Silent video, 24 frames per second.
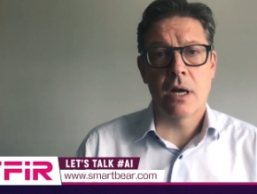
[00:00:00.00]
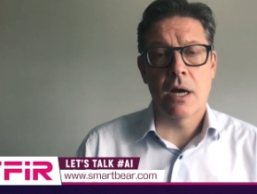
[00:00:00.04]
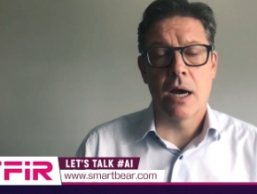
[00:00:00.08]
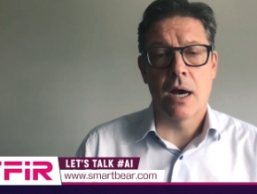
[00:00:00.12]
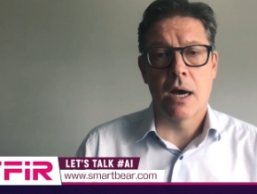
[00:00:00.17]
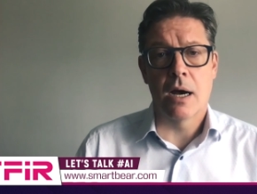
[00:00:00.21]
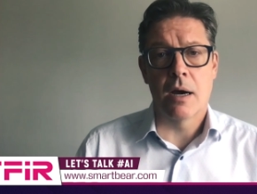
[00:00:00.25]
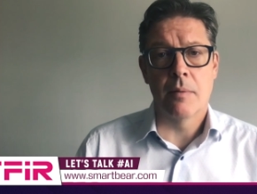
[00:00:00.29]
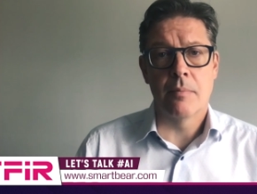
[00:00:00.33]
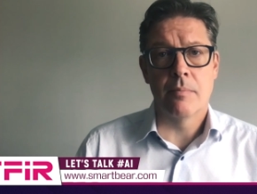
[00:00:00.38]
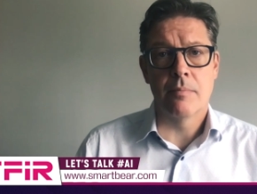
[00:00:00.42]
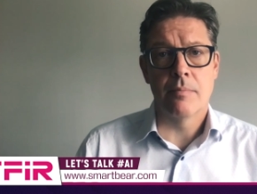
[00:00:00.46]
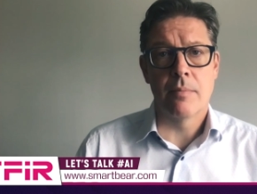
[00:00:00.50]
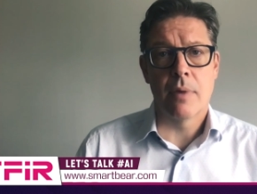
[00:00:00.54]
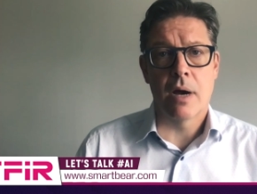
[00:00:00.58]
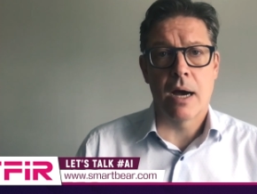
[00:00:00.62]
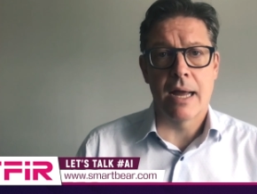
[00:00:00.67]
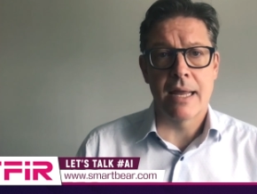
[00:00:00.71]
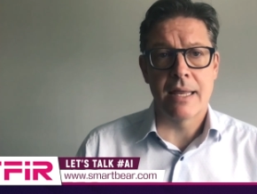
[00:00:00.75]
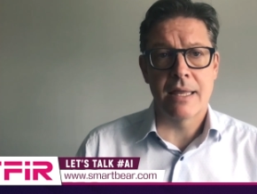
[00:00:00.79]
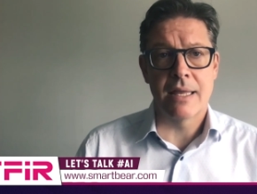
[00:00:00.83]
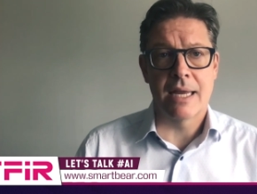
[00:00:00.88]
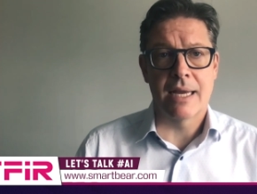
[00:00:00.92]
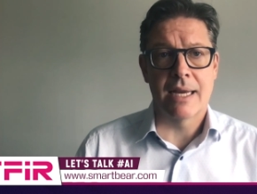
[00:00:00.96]
um,
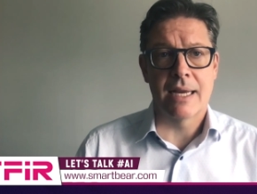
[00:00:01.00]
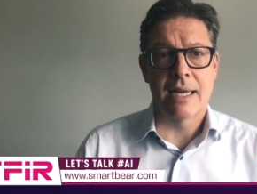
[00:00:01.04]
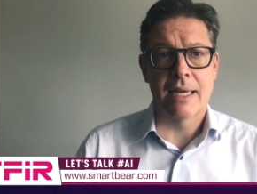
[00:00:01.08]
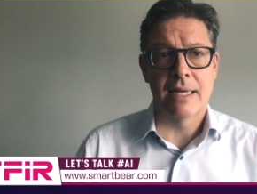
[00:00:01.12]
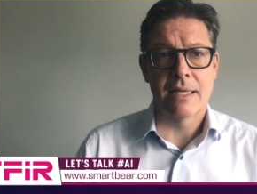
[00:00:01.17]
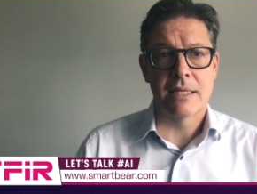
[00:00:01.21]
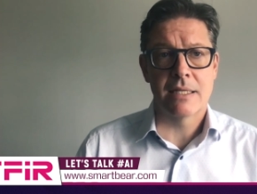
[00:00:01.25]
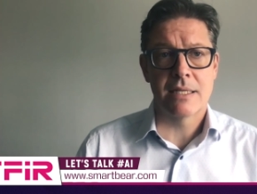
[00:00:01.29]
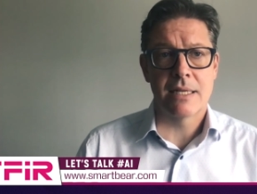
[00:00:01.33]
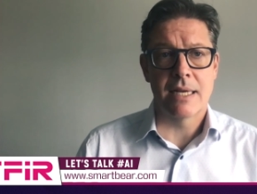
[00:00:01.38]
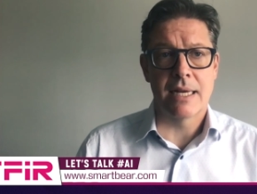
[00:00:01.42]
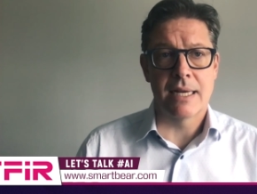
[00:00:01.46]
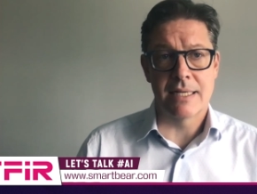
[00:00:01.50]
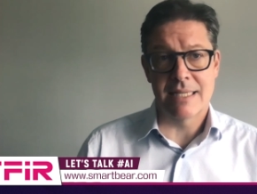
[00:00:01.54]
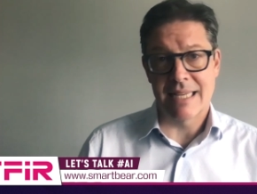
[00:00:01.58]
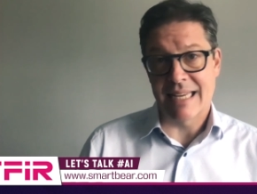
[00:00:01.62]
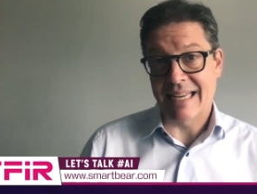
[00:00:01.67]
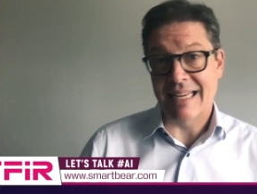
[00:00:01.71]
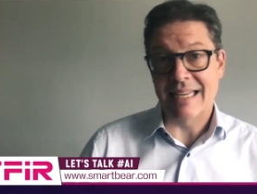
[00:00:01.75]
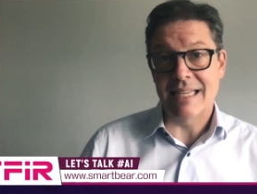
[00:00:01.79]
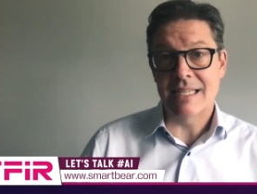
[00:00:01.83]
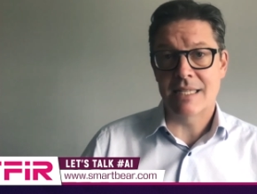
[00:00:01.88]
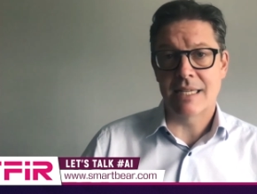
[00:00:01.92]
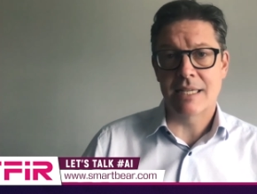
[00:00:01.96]
I think it's it's
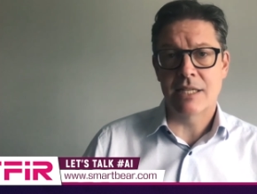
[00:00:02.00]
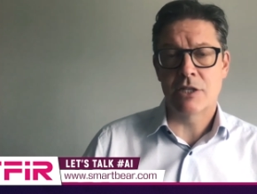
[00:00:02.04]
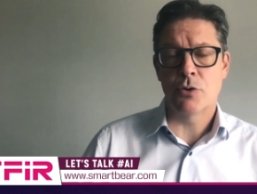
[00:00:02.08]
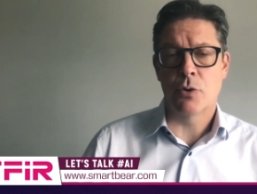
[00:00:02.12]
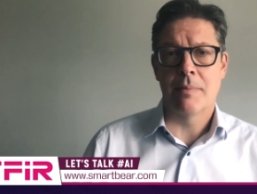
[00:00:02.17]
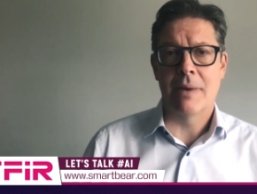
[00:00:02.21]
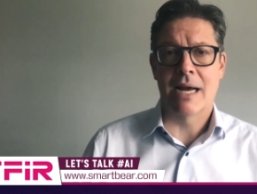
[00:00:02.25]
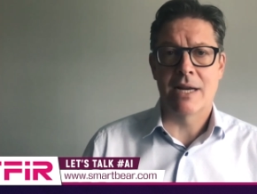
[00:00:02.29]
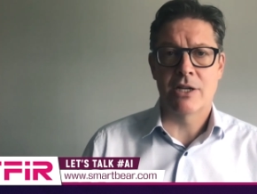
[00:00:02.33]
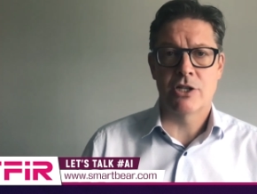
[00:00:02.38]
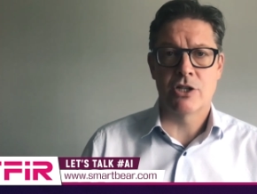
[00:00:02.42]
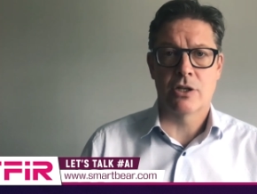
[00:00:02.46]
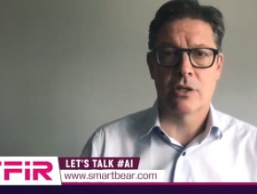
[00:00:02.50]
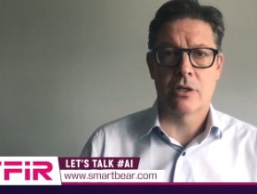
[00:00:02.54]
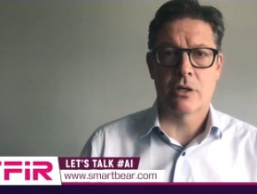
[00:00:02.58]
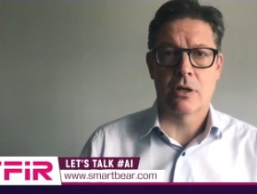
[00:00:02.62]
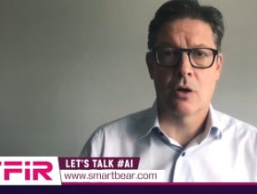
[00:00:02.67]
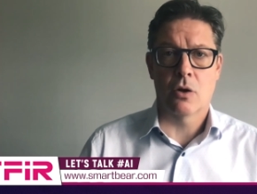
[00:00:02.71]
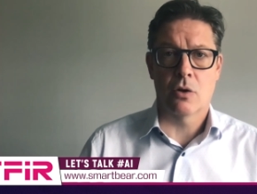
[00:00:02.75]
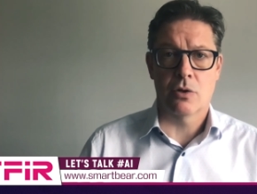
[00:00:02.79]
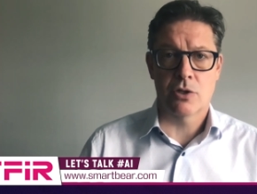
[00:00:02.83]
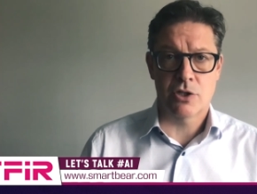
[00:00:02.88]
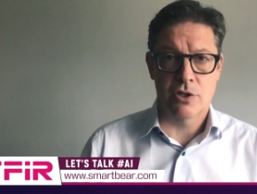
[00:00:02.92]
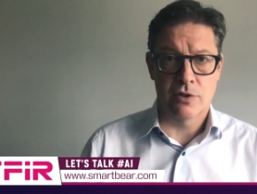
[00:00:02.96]
easy to imagine
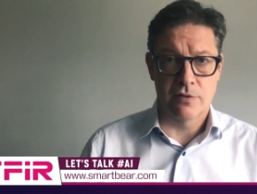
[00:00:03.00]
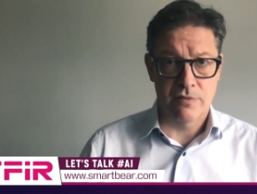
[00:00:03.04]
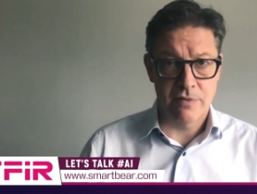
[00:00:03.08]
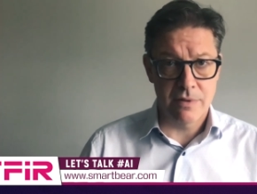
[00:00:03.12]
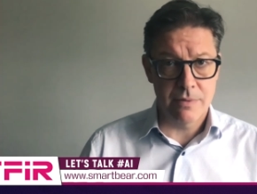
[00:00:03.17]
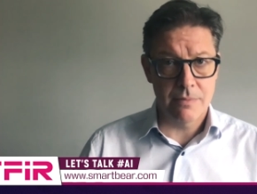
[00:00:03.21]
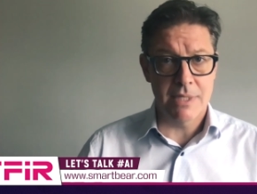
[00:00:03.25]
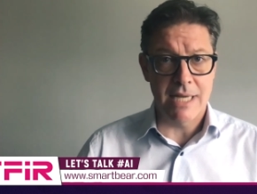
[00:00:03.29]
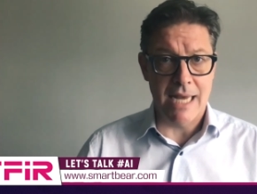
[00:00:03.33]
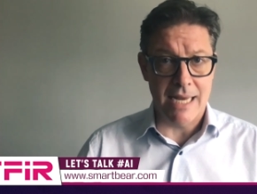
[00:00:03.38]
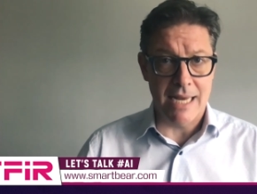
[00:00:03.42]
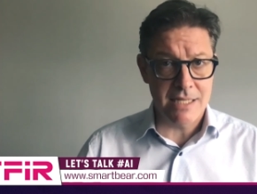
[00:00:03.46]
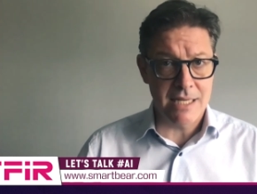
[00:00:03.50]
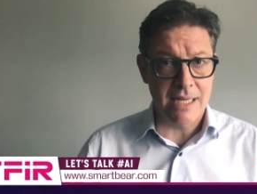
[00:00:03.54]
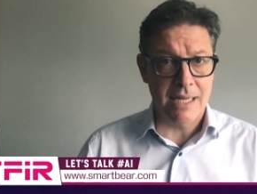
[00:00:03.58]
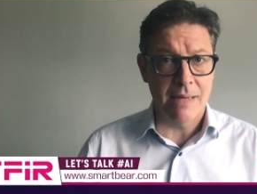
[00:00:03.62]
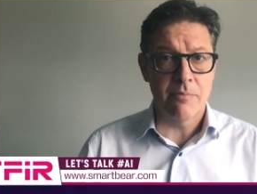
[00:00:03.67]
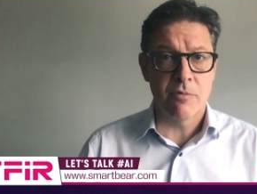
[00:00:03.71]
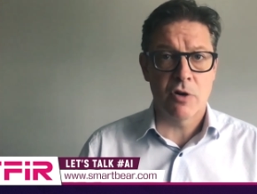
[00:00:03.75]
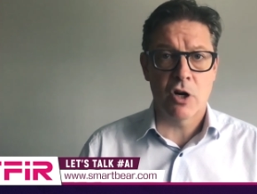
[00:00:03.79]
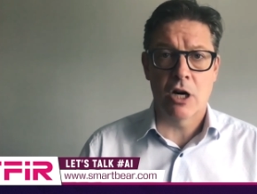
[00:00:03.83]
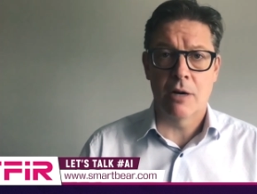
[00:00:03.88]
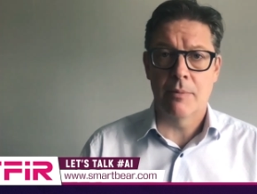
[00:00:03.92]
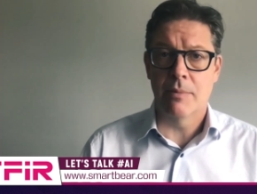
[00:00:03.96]
lots of testing
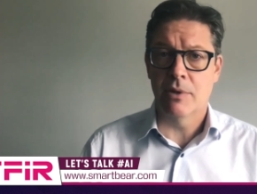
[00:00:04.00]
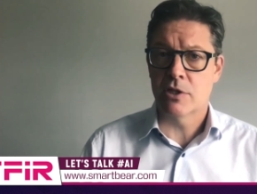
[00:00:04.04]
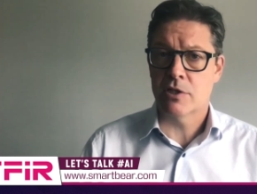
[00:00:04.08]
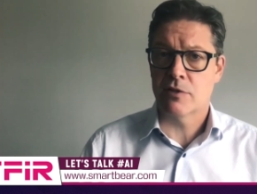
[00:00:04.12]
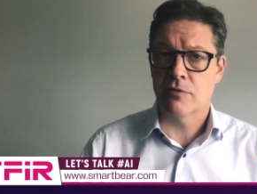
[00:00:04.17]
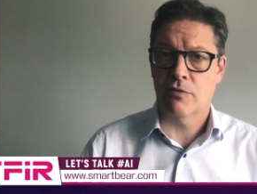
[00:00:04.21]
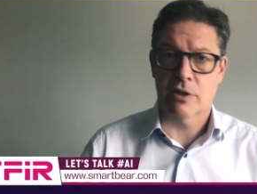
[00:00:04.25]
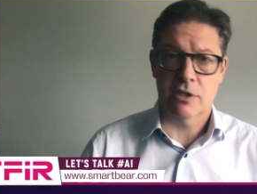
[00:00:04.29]
environments.